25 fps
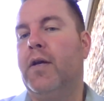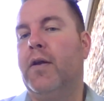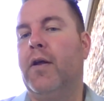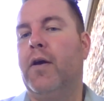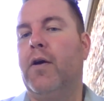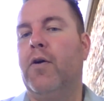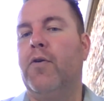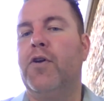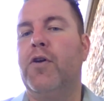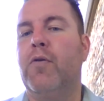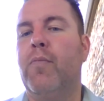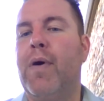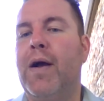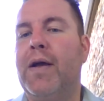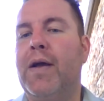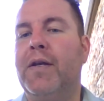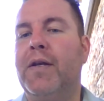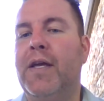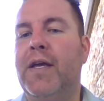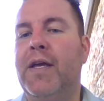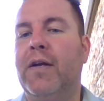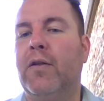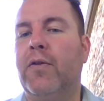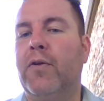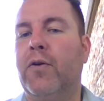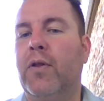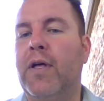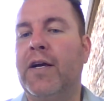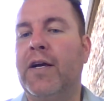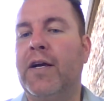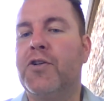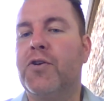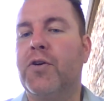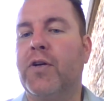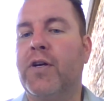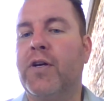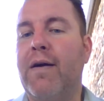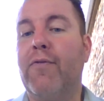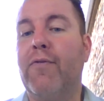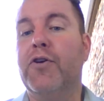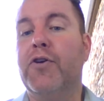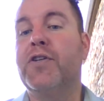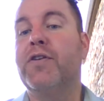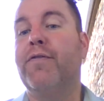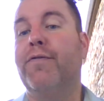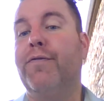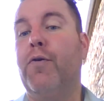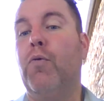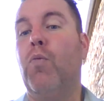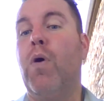a little extra
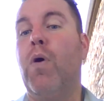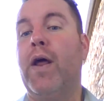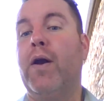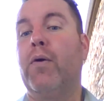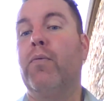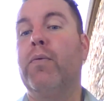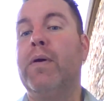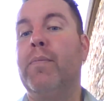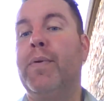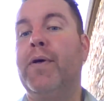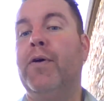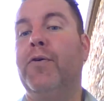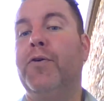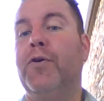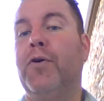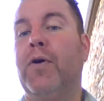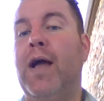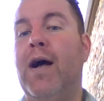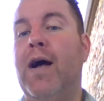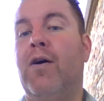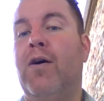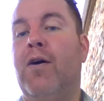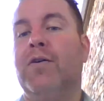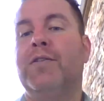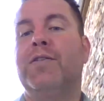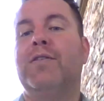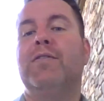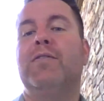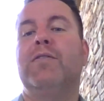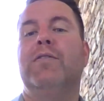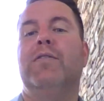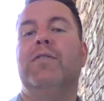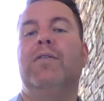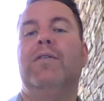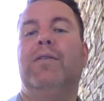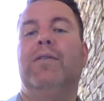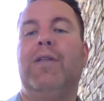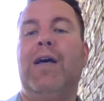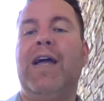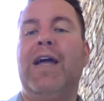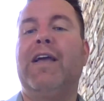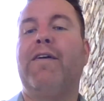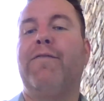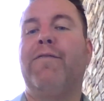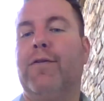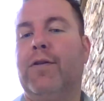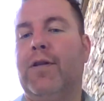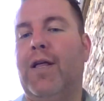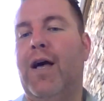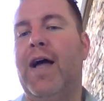coverage if you want to rebuild your house
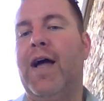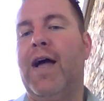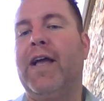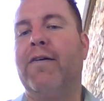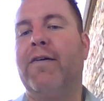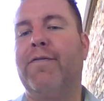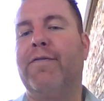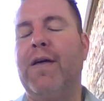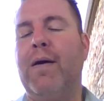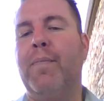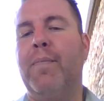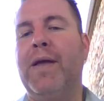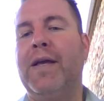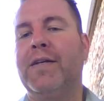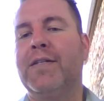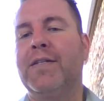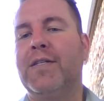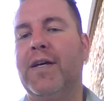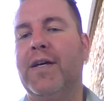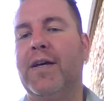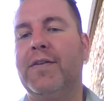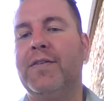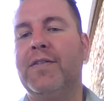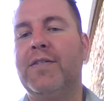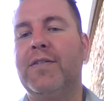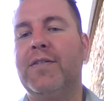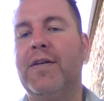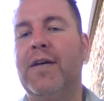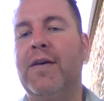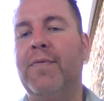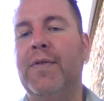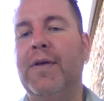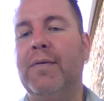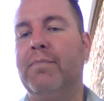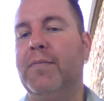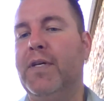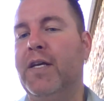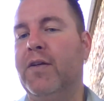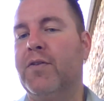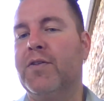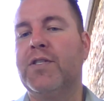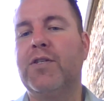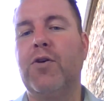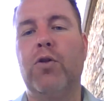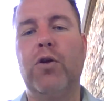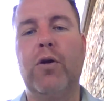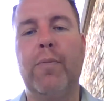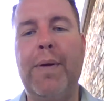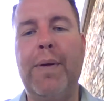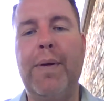like for like, if that makes sense. And then,
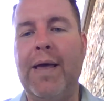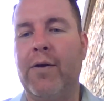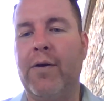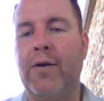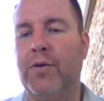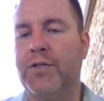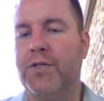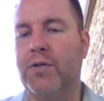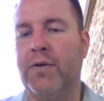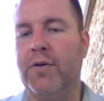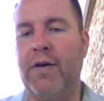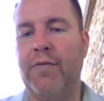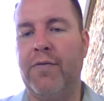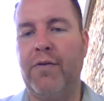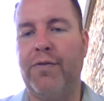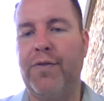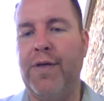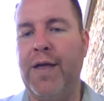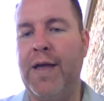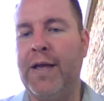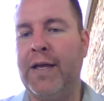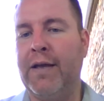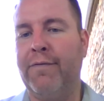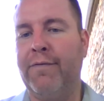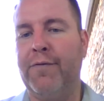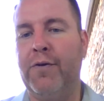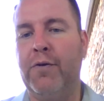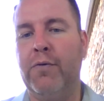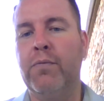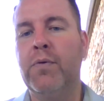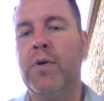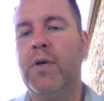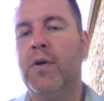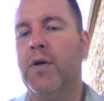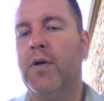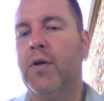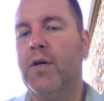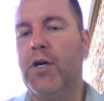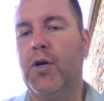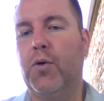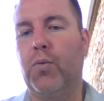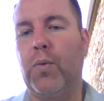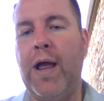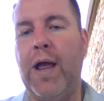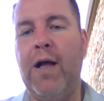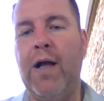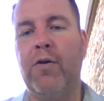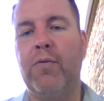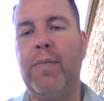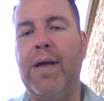solar panels are another thing. If you
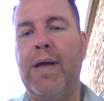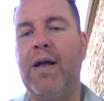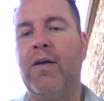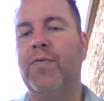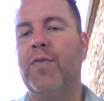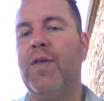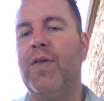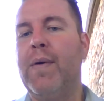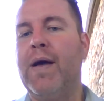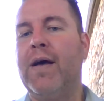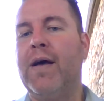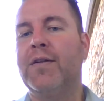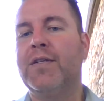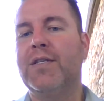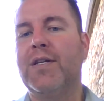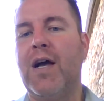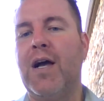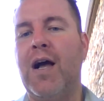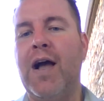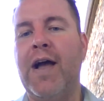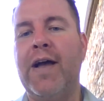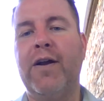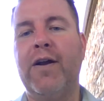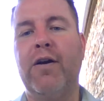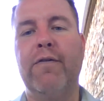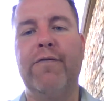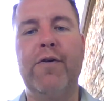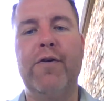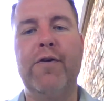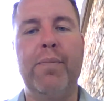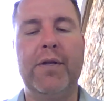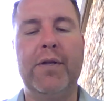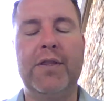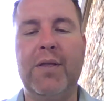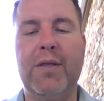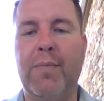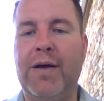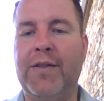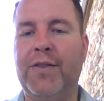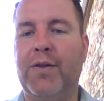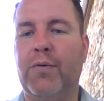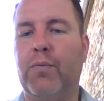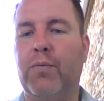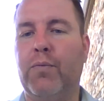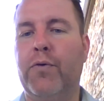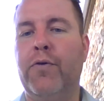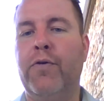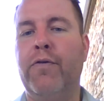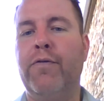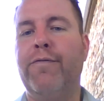ground mount them outside, or if you put them on the
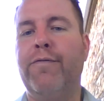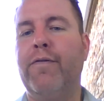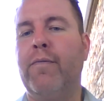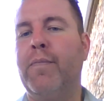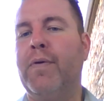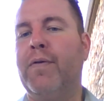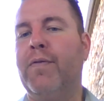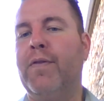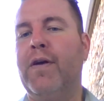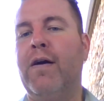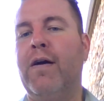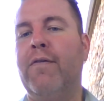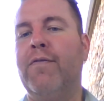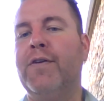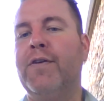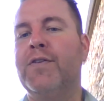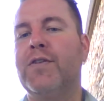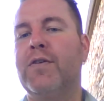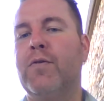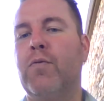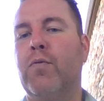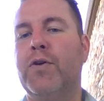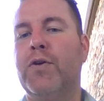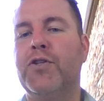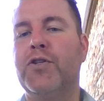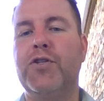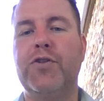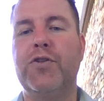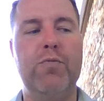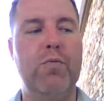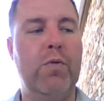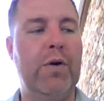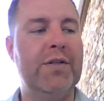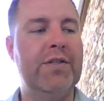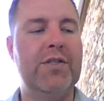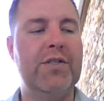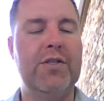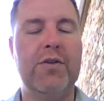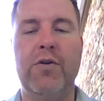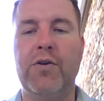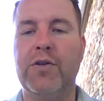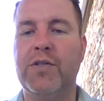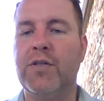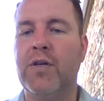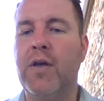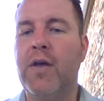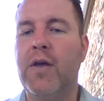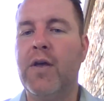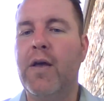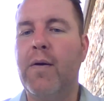roof, I mean, obviously once
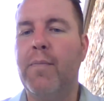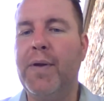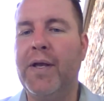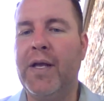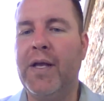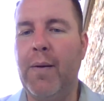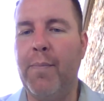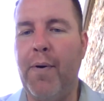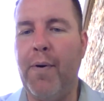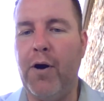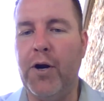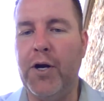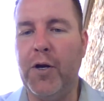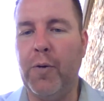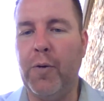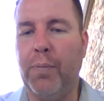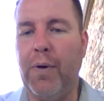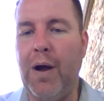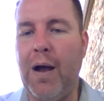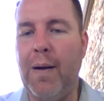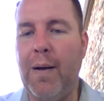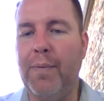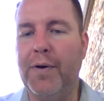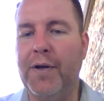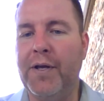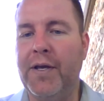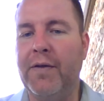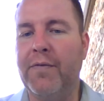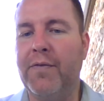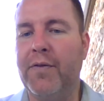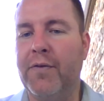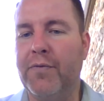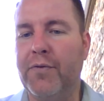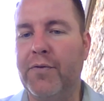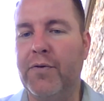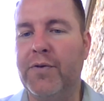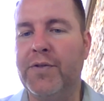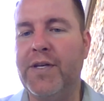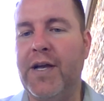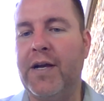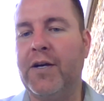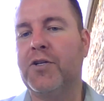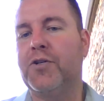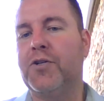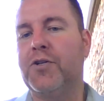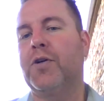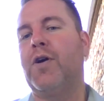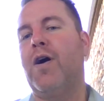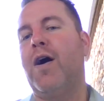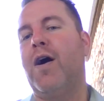those become part of your property, then there's
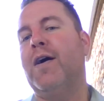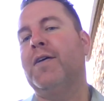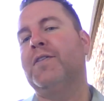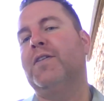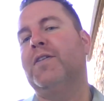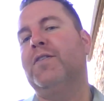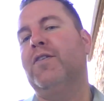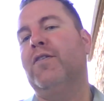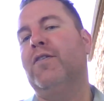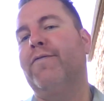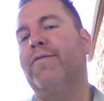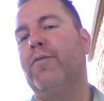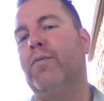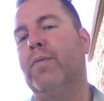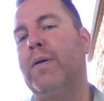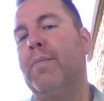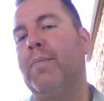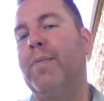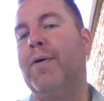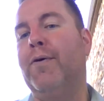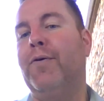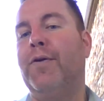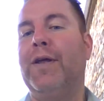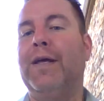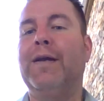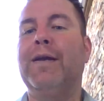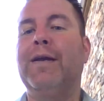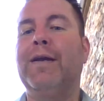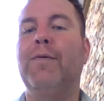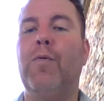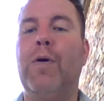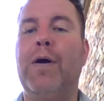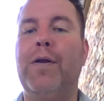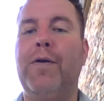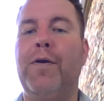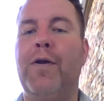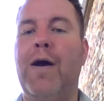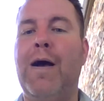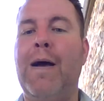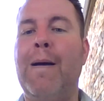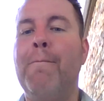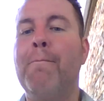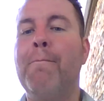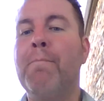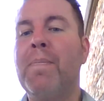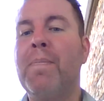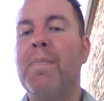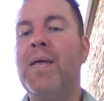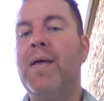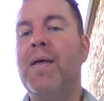extra costs in there for rebuilding and
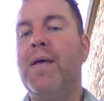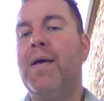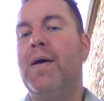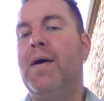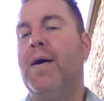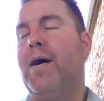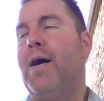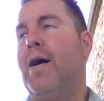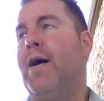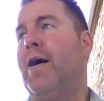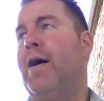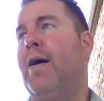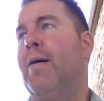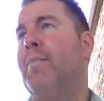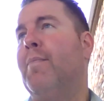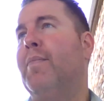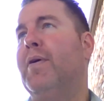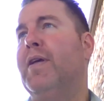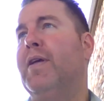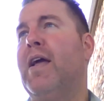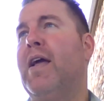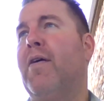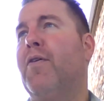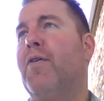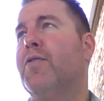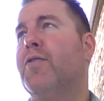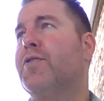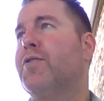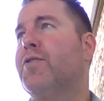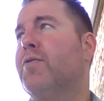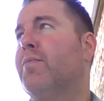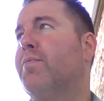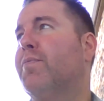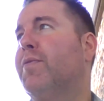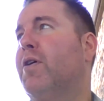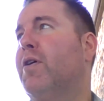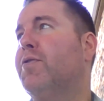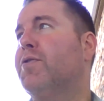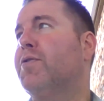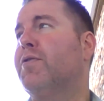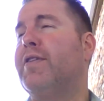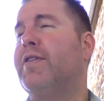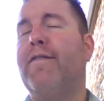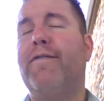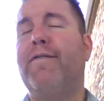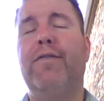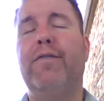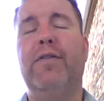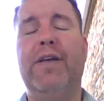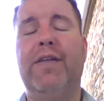whatnot. Yeah, those are
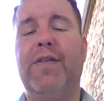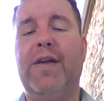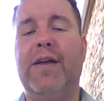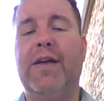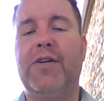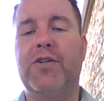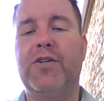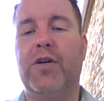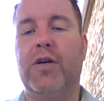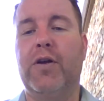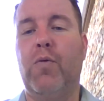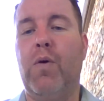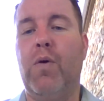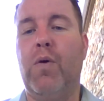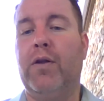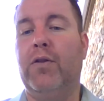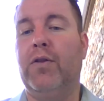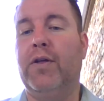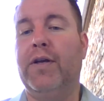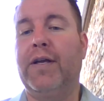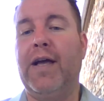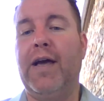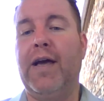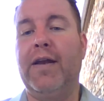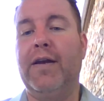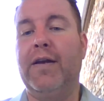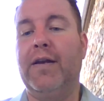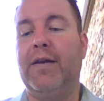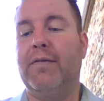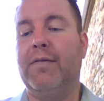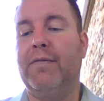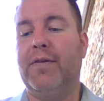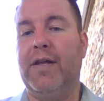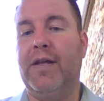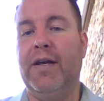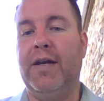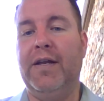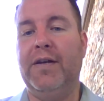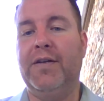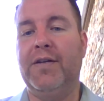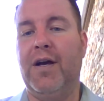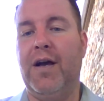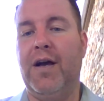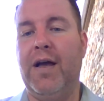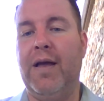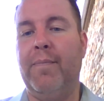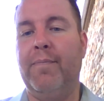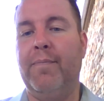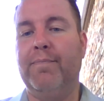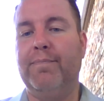definitely things you're going to want to look at
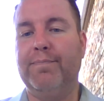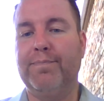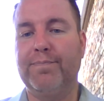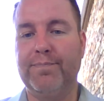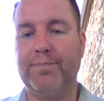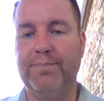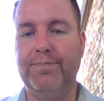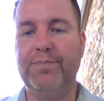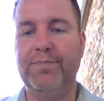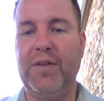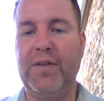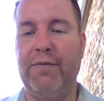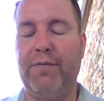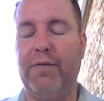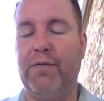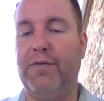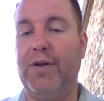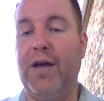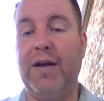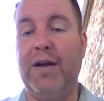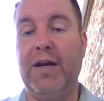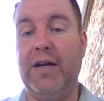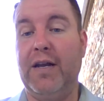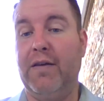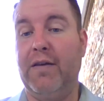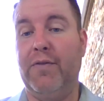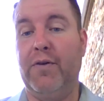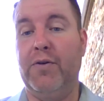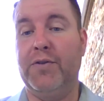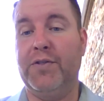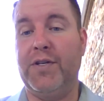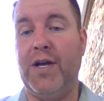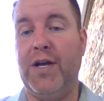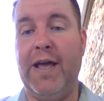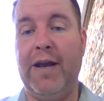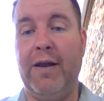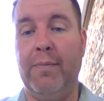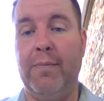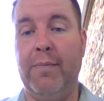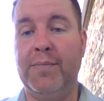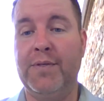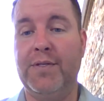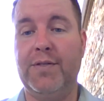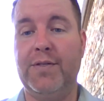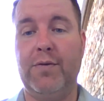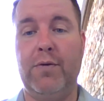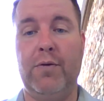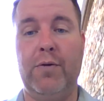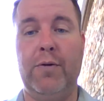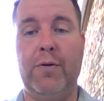anytime if you've done any of those
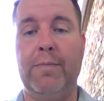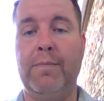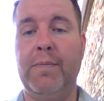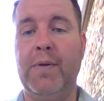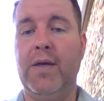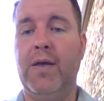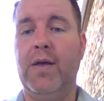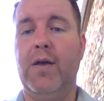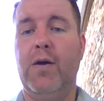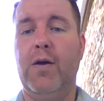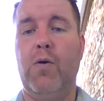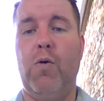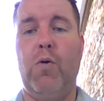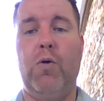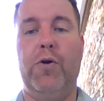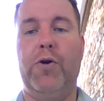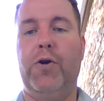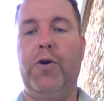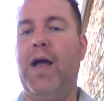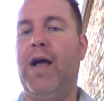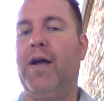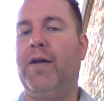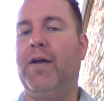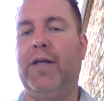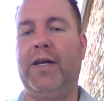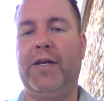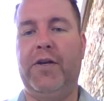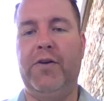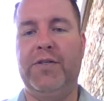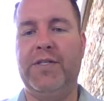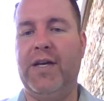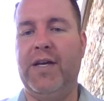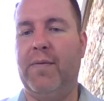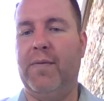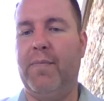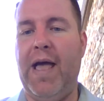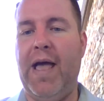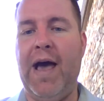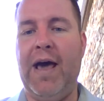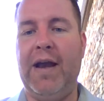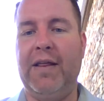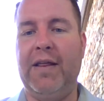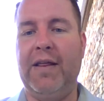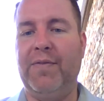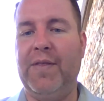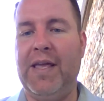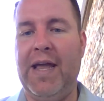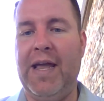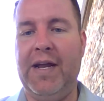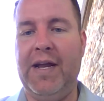items, or yeah, like you said,
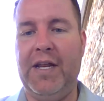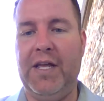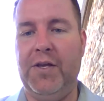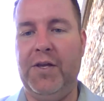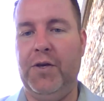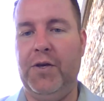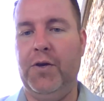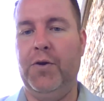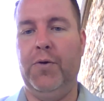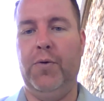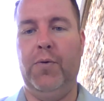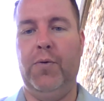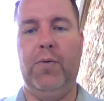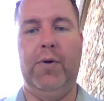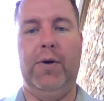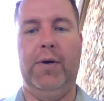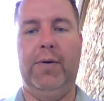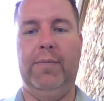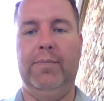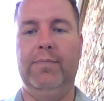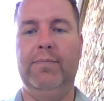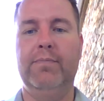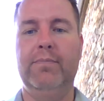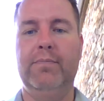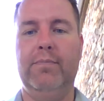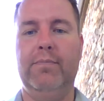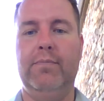adding the ADU or